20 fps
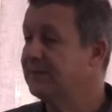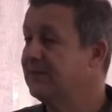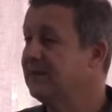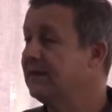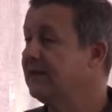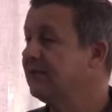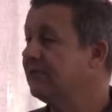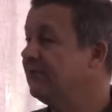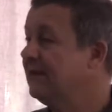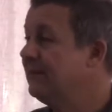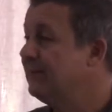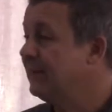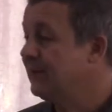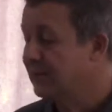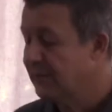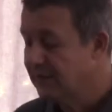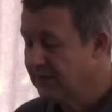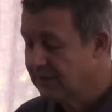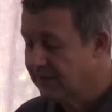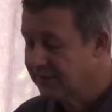being the
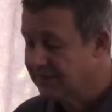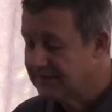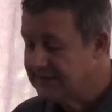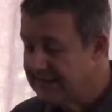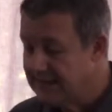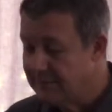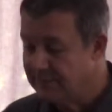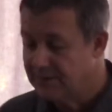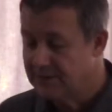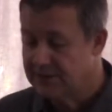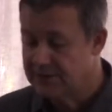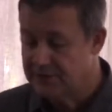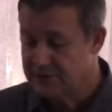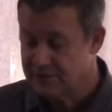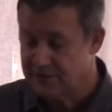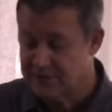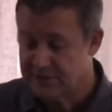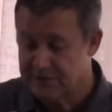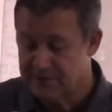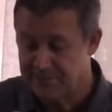rebuilding of the temple in
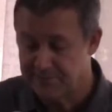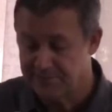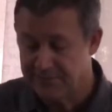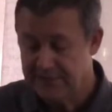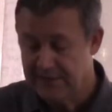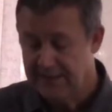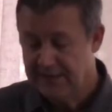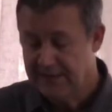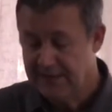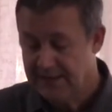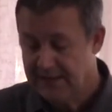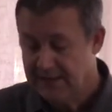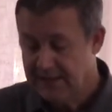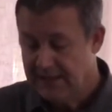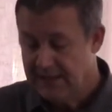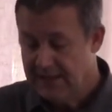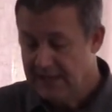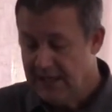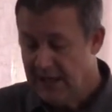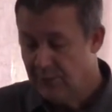Jerusalem.
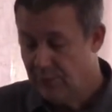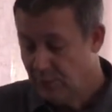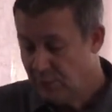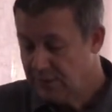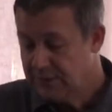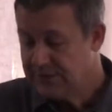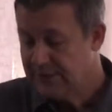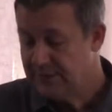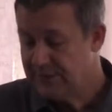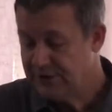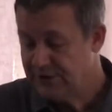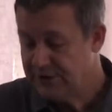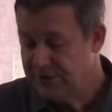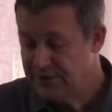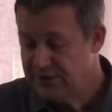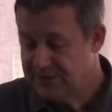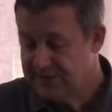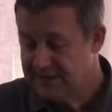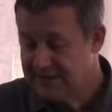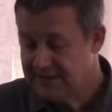And we're also
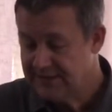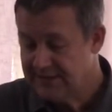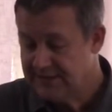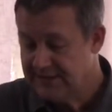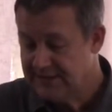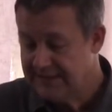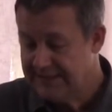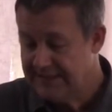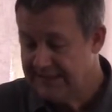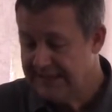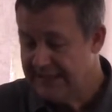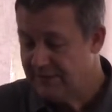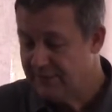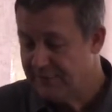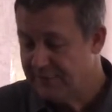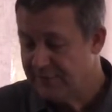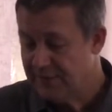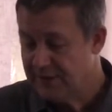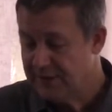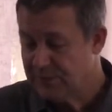introduced here
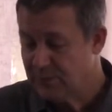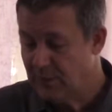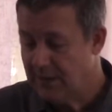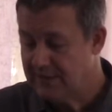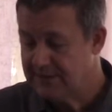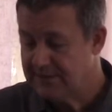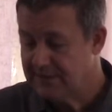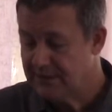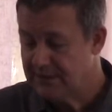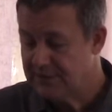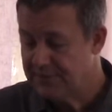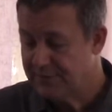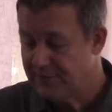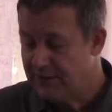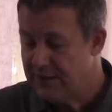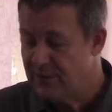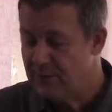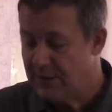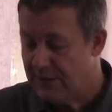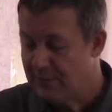in verse 1 to those
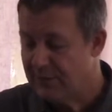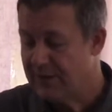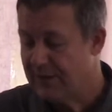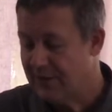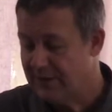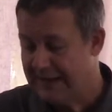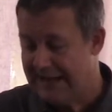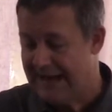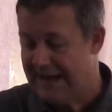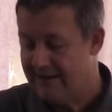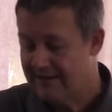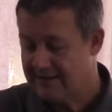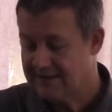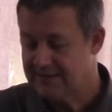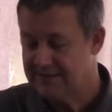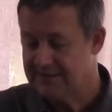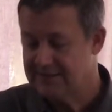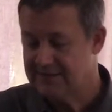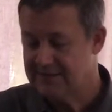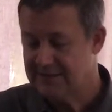very well known
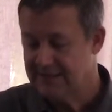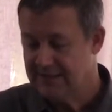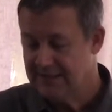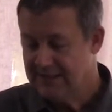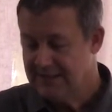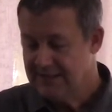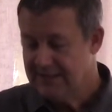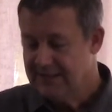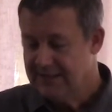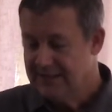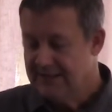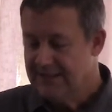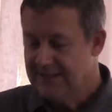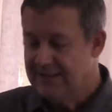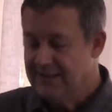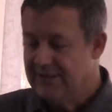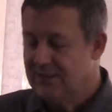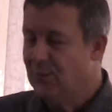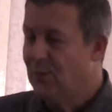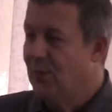characters,
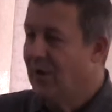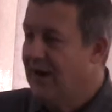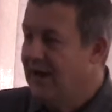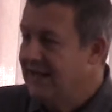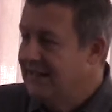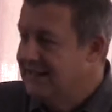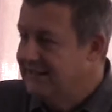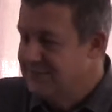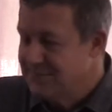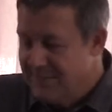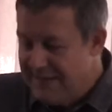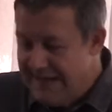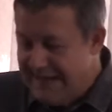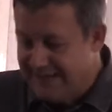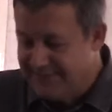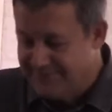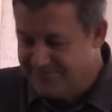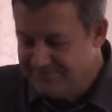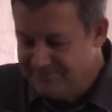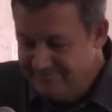the wise
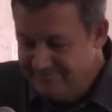men.